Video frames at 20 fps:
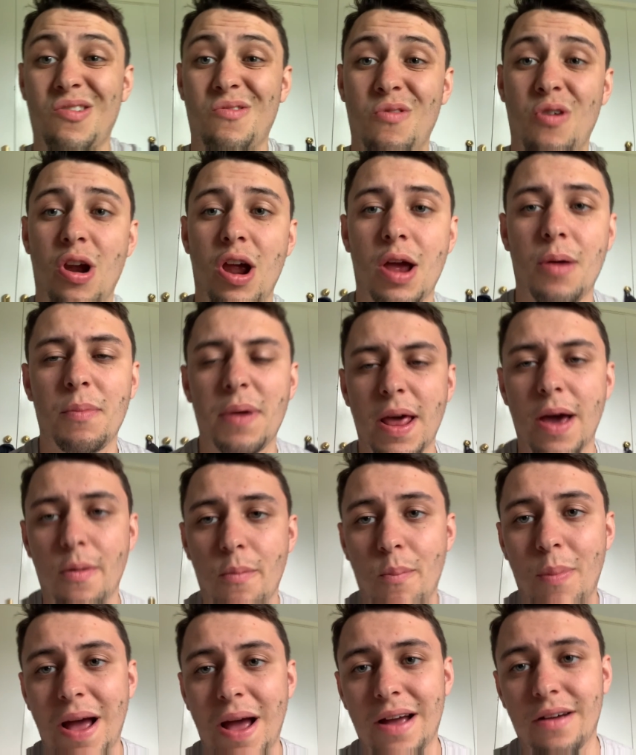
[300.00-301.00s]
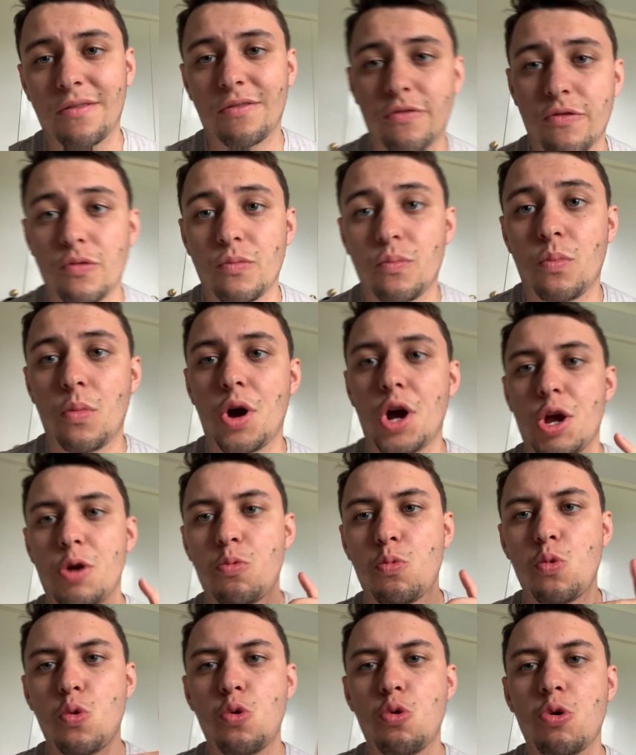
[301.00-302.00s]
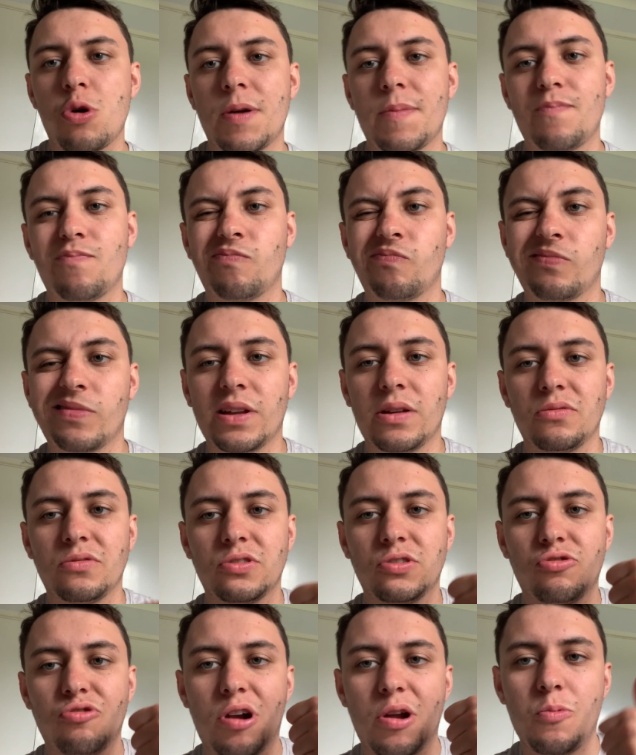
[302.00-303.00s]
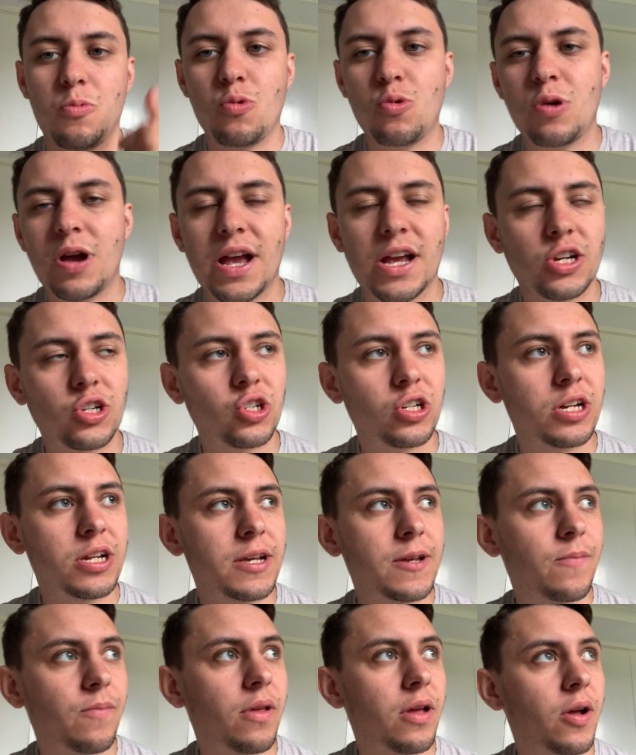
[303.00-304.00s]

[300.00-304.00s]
Right, I'm now back from my walk. It was a great walk, actually.